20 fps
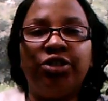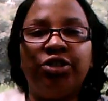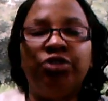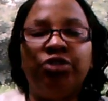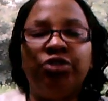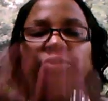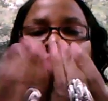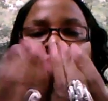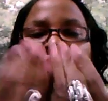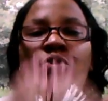to
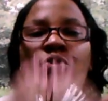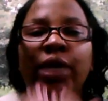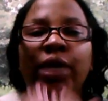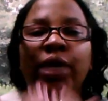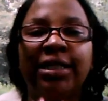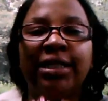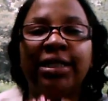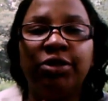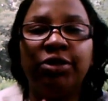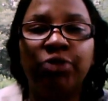you in a
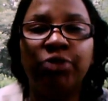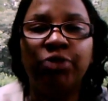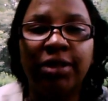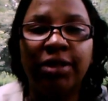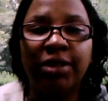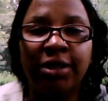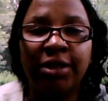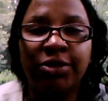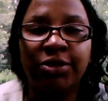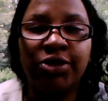way that you can
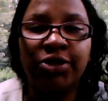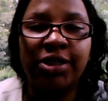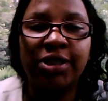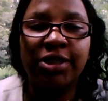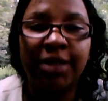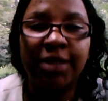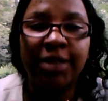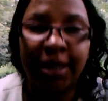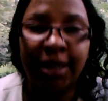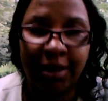
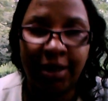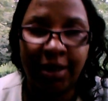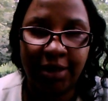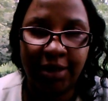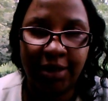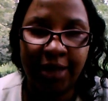understand